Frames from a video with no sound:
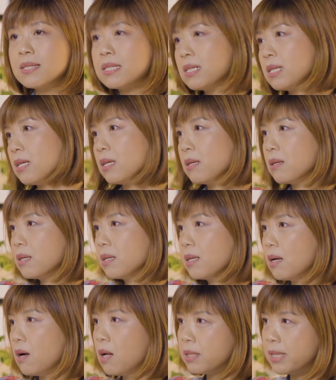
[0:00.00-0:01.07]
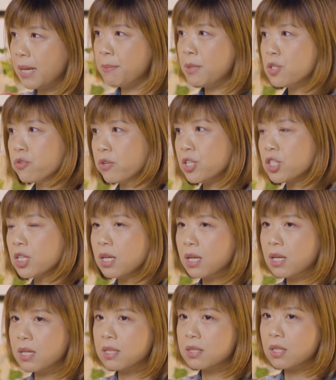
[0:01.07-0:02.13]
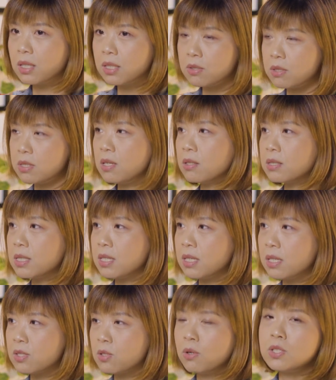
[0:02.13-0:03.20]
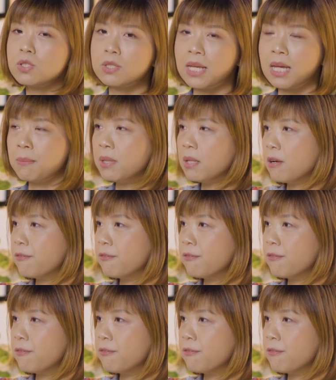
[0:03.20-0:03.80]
settling all the administration, talking to the doctors, going to the admin